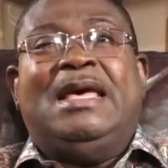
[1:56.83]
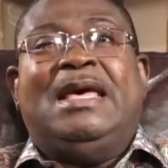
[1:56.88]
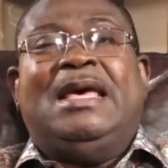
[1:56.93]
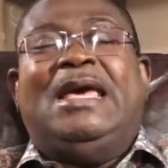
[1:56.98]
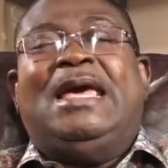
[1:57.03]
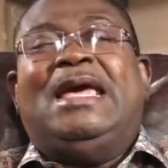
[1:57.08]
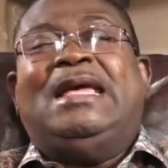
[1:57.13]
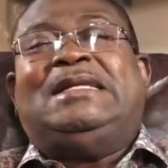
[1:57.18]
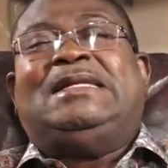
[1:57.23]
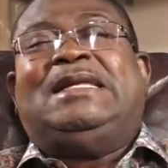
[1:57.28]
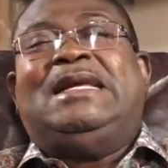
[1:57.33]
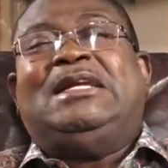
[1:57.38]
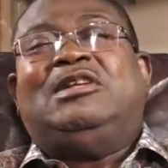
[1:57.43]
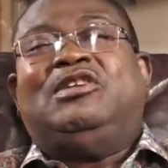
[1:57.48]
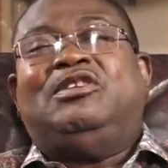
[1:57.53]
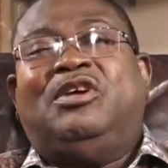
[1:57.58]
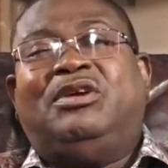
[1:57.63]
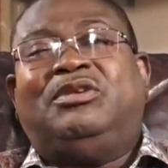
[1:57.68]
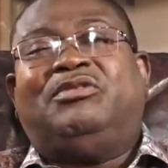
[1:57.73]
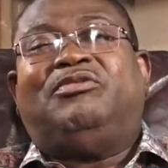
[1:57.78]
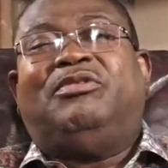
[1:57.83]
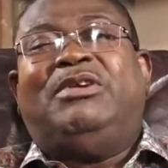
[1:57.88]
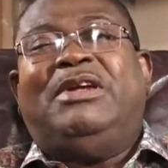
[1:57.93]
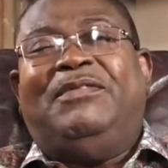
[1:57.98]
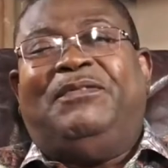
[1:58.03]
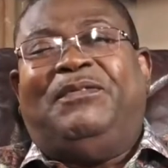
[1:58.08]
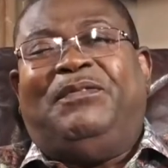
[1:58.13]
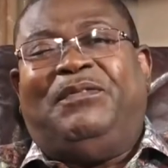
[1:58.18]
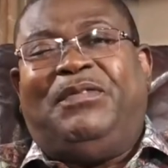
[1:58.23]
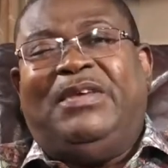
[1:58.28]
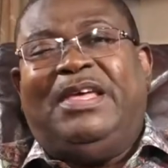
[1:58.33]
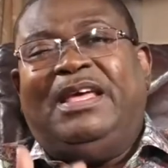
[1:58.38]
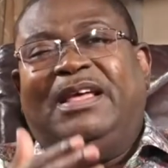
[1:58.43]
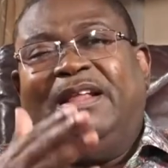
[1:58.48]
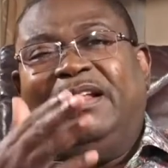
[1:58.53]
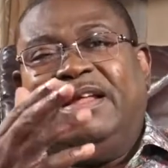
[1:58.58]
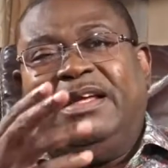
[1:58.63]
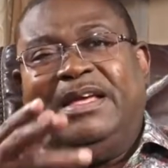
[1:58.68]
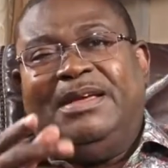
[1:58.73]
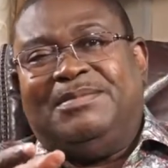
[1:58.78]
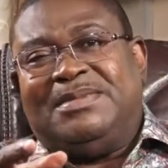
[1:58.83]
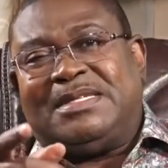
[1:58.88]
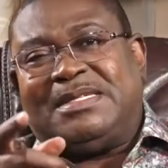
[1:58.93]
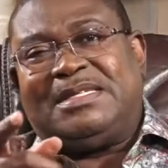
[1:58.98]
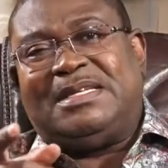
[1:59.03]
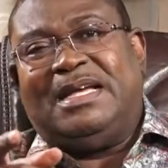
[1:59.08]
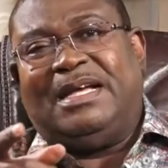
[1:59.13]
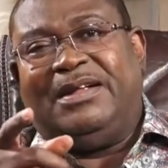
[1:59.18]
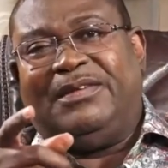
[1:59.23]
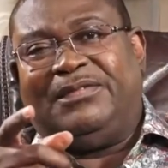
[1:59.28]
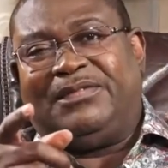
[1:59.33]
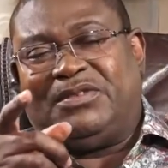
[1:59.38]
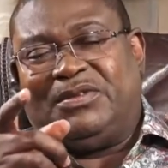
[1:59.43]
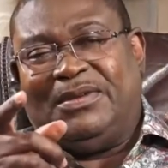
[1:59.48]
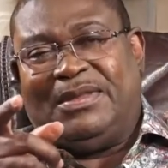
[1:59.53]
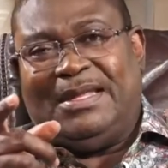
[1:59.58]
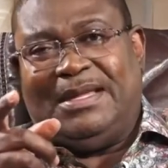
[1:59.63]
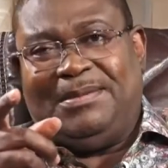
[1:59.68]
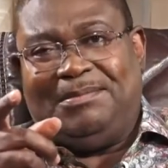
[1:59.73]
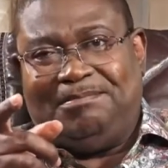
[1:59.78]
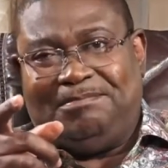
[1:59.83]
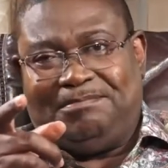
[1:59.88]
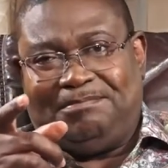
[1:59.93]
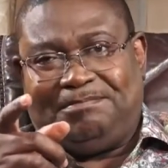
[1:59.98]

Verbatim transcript: he did not reveal himself to them.